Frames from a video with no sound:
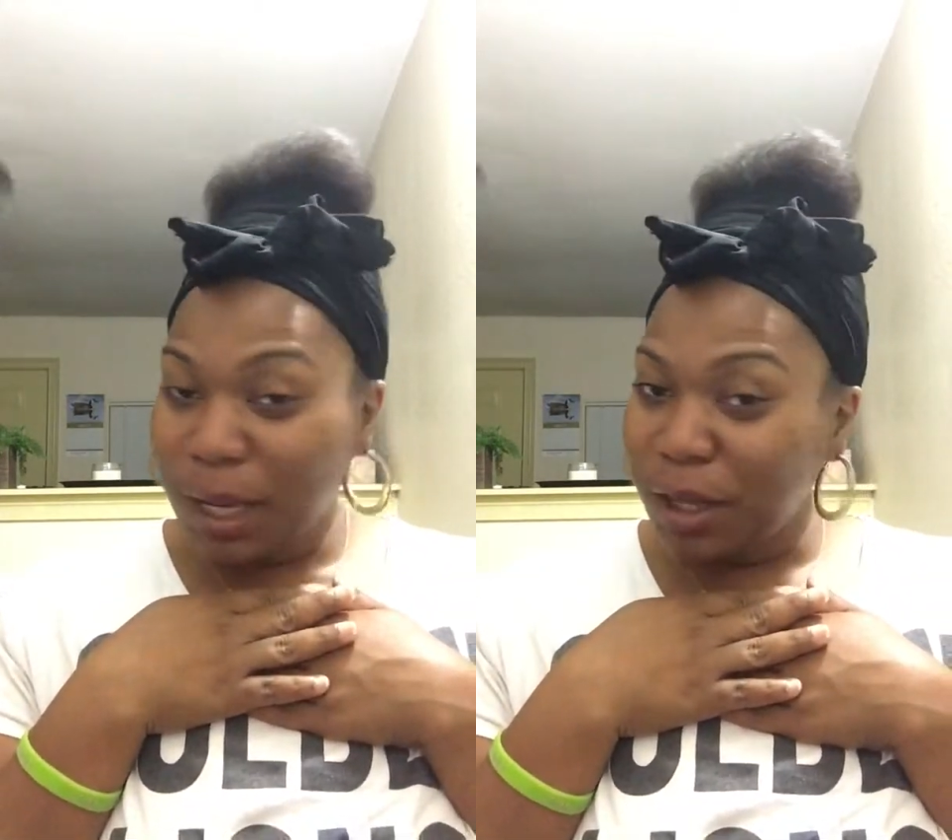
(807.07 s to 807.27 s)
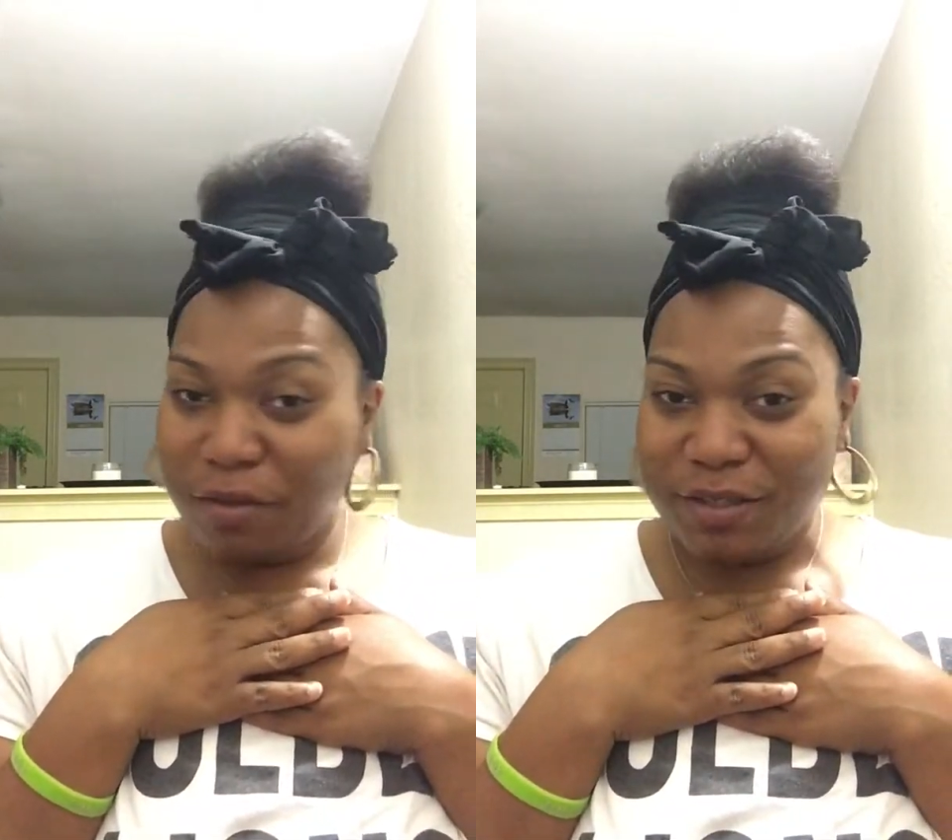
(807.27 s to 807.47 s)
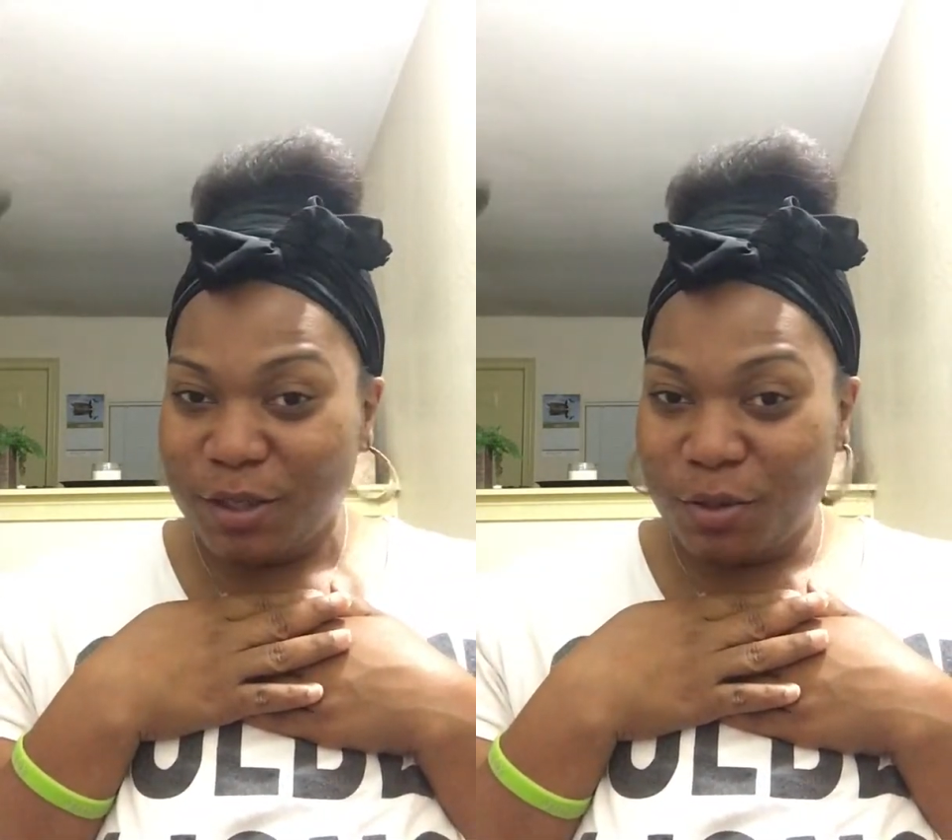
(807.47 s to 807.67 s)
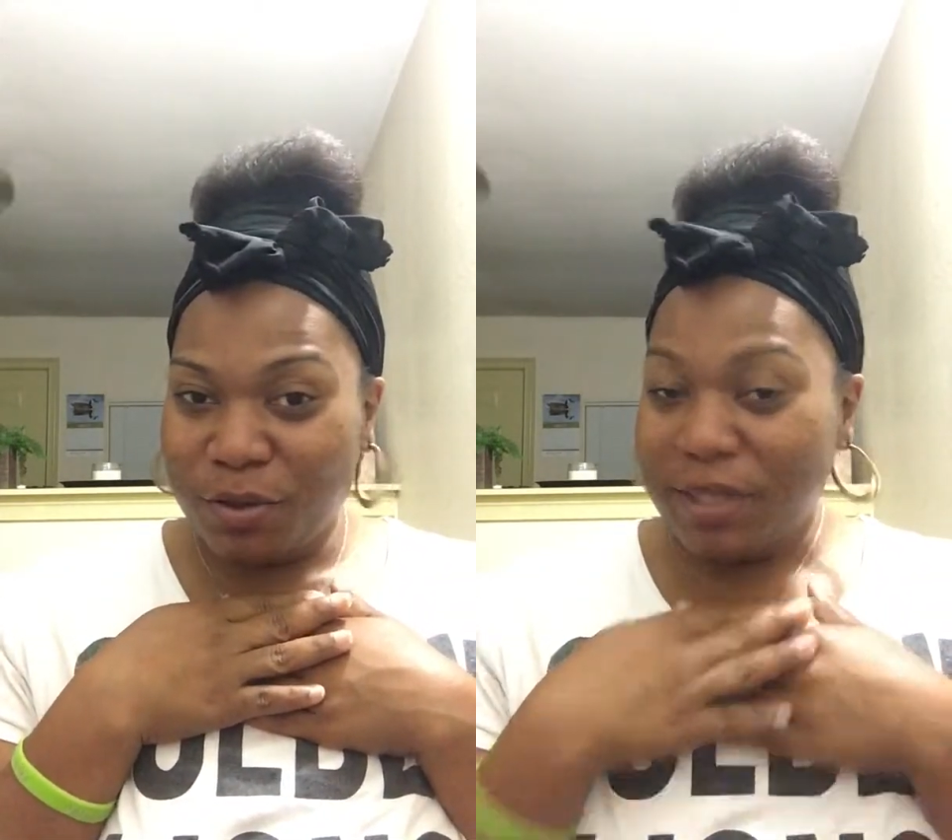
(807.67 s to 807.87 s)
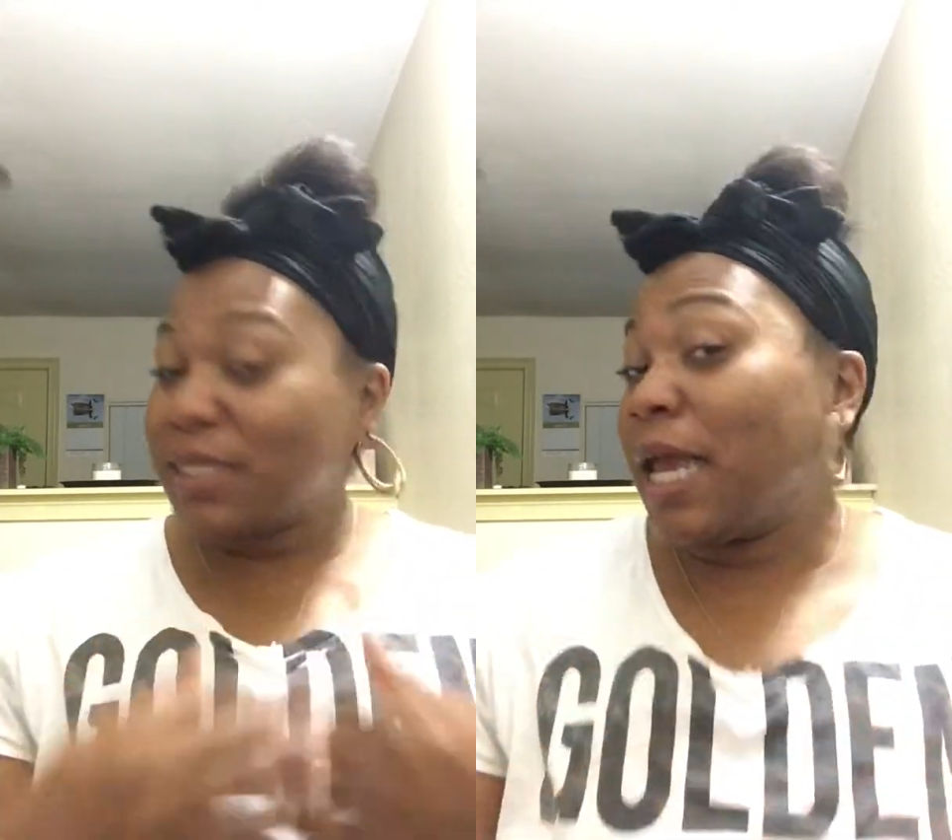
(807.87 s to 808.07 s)
love
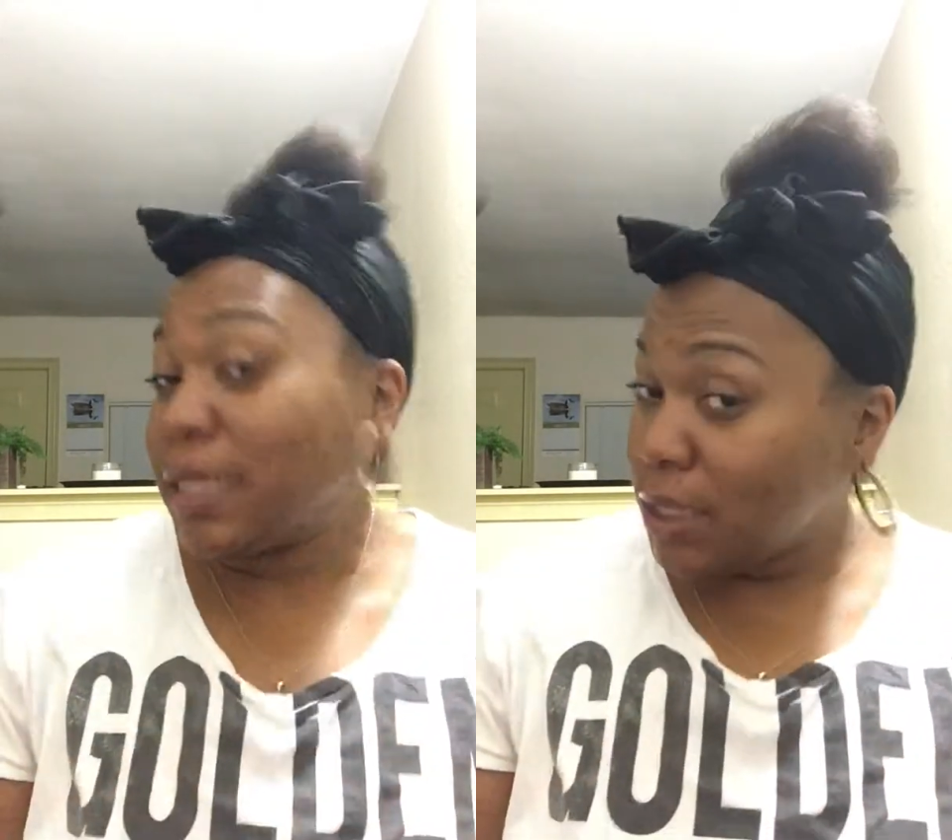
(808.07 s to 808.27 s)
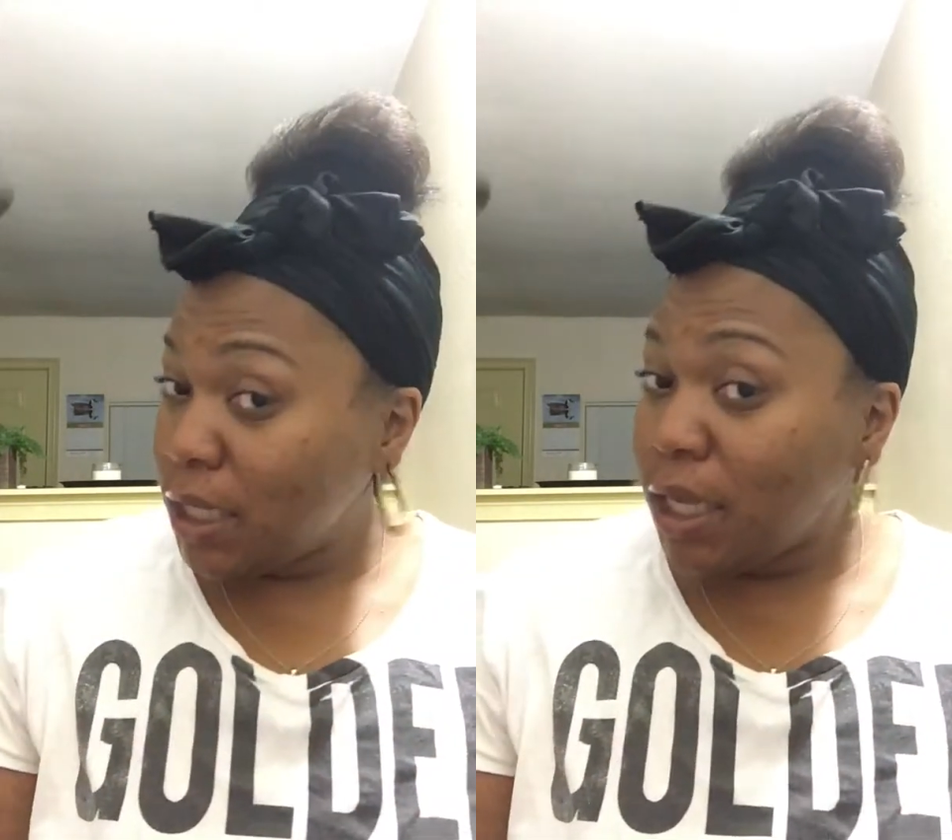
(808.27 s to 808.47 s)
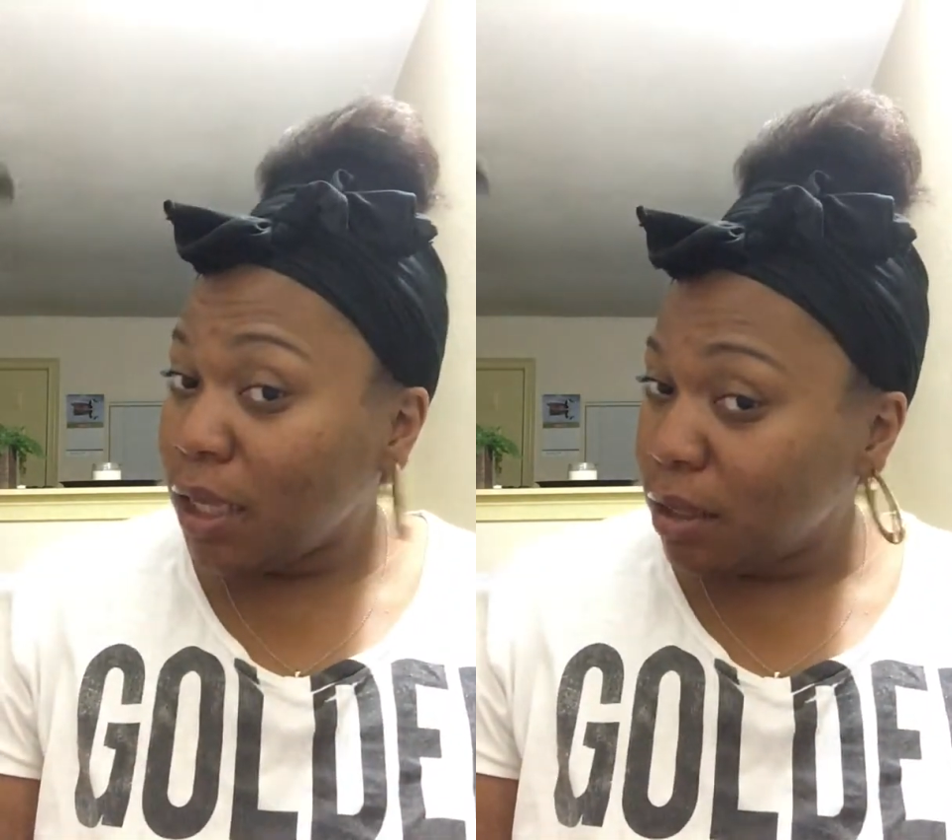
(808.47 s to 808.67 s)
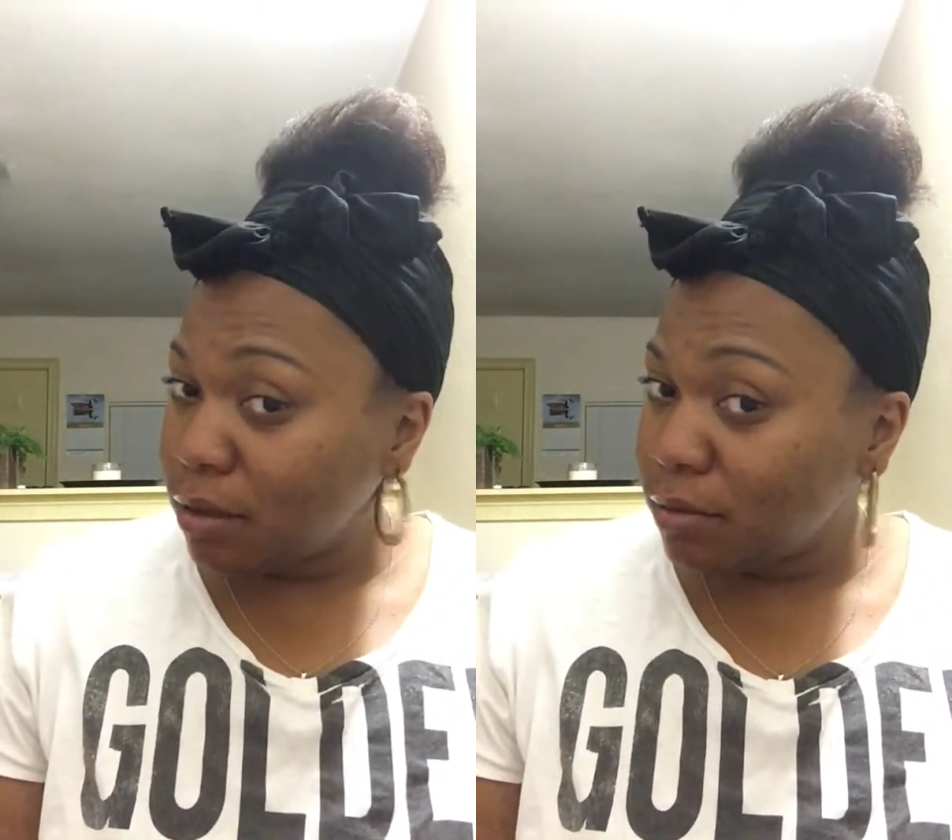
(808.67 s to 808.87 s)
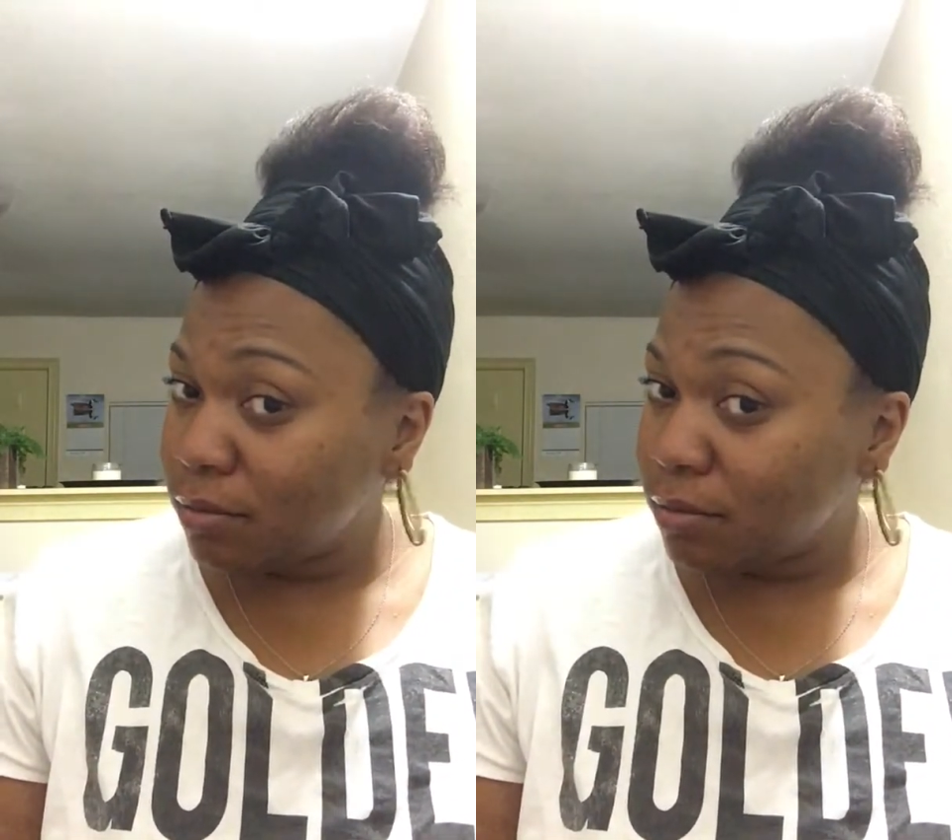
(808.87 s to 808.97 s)
stories, ATL.